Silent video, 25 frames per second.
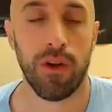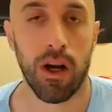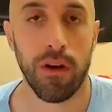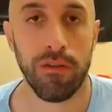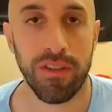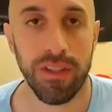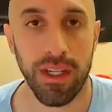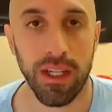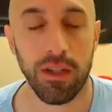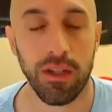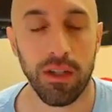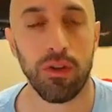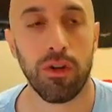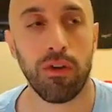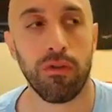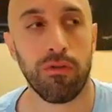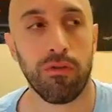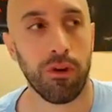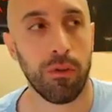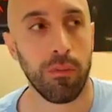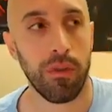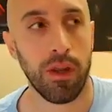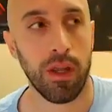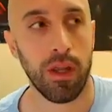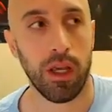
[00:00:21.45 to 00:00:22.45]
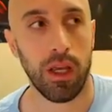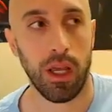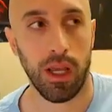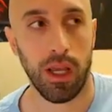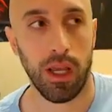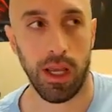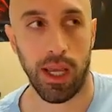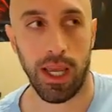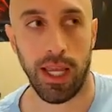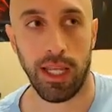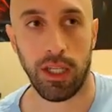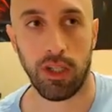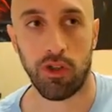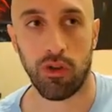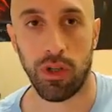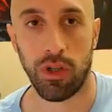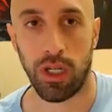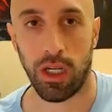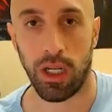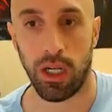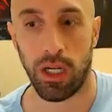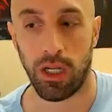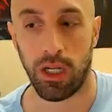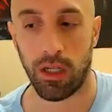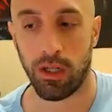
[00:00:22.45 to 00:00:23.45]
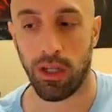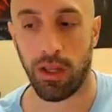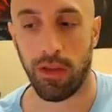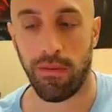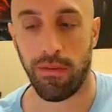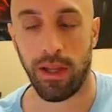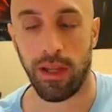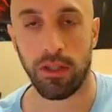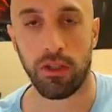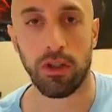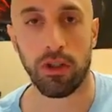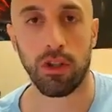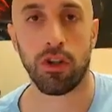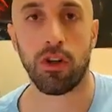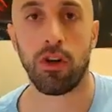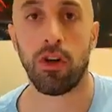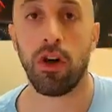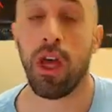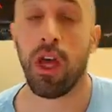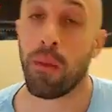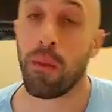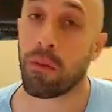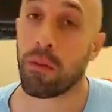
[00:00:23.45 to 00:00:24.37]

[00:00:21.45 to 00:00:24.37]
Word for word: of signal from the atria to the ventricle.